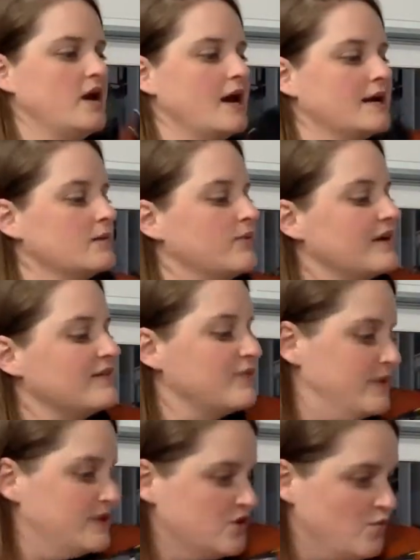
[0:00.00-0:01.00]
I'm going to play from
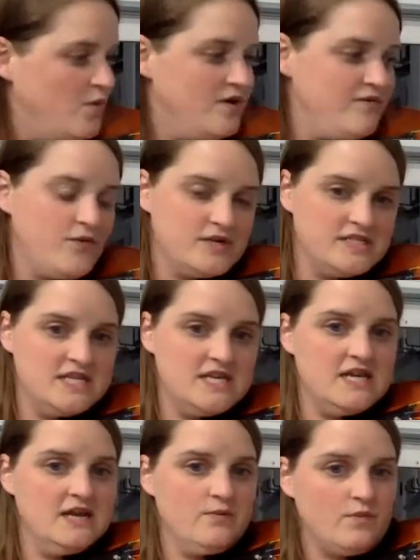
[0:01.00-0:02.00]
measure
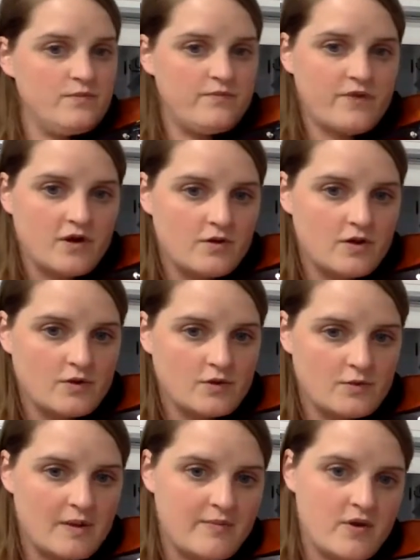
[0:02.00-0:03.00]
114. Follow along with
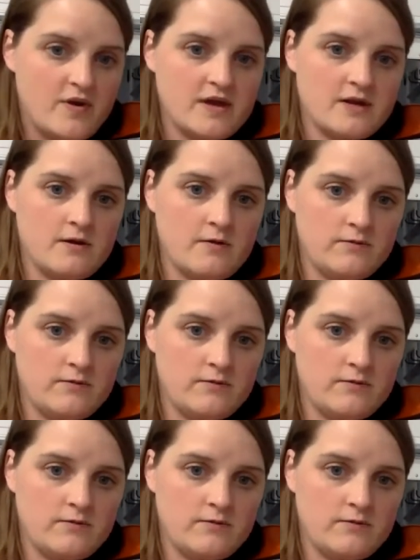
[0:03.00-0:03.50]
my bowing.